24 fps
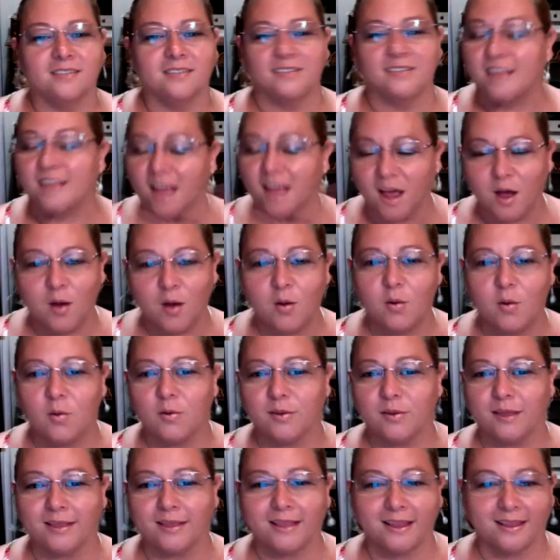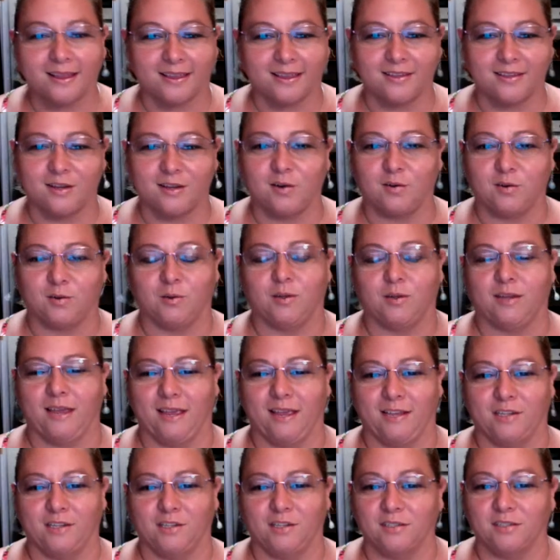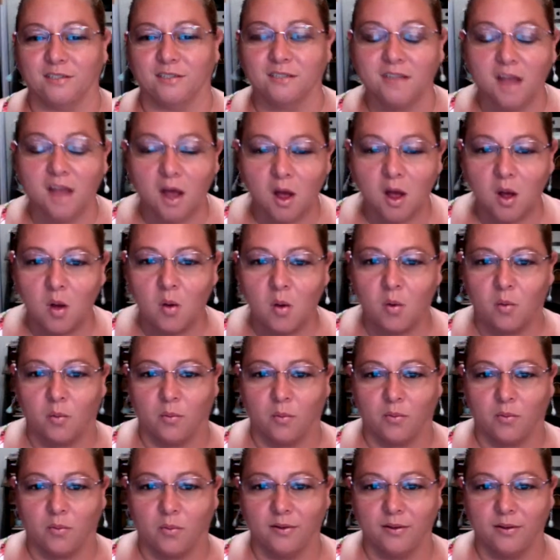No, then I can talk to the angels. No.